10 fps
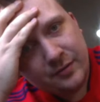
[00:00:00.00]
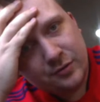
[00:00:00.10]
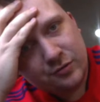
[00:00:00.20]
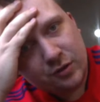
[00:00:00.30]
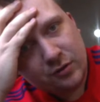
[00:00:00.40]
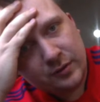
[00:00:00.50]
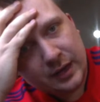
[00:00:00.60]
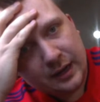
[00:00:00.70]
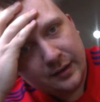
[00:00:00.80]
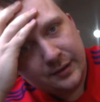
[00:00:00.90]
was wrong with
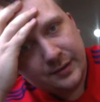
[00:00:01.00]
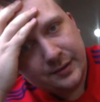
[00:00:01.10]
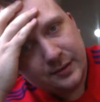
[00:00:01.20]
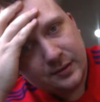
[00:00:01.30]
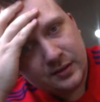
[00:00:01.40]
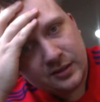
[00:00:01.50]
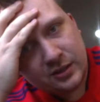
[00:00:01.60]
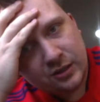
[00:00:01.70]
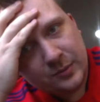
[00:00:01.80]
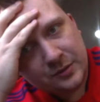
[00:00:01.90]
that.
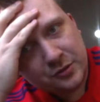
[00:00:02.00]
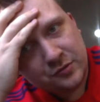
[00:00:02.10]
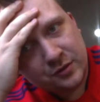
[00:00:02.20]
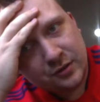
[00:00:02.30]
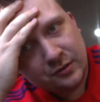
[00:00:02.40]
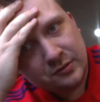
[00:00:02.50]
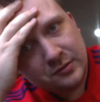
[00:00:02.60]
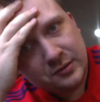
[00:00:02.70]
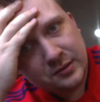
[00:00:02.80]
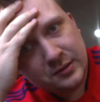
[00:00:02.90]
So much was wrong
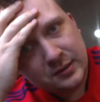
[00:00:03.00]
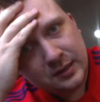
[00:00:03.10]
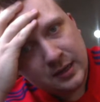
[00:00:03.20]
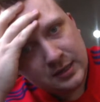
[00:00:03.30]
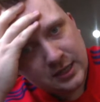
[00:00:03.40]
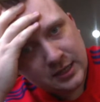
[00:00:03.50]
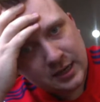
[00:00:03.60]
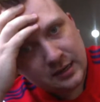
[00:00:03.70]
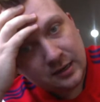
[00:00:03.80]
in conceding that